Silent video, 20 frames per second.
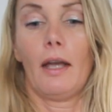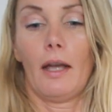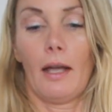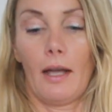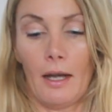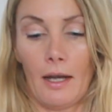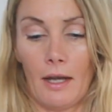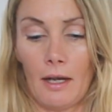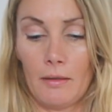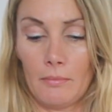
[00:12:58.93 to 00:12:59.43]

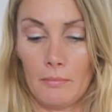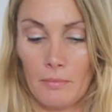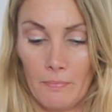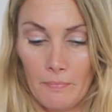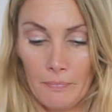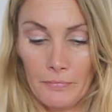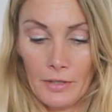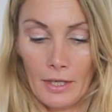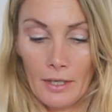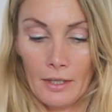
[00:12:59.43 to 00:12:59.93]

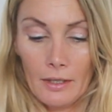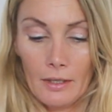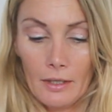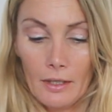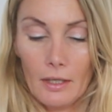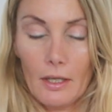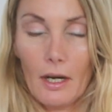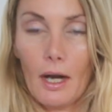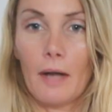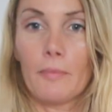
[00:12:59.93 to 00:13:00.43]

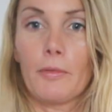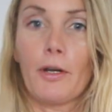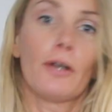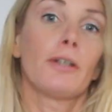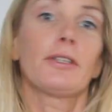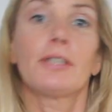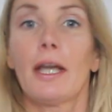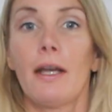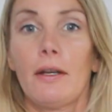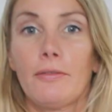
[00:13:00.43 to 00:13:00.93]
I'm
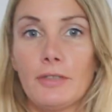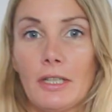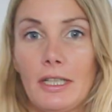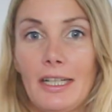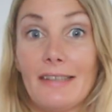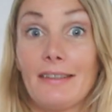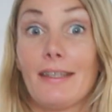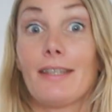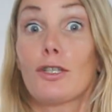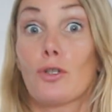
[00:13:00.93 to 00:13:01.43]
going to have to
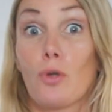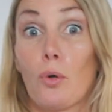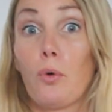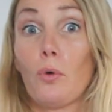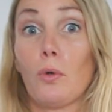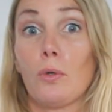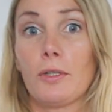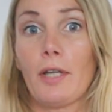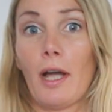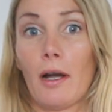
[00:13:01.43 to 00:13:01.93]
let this
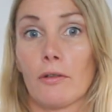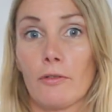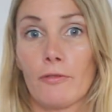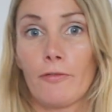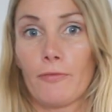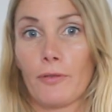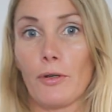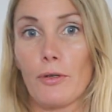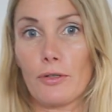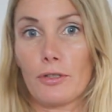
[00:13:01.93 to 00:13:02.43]
cool down
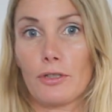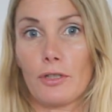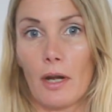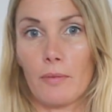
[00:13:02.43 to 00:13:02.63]
first.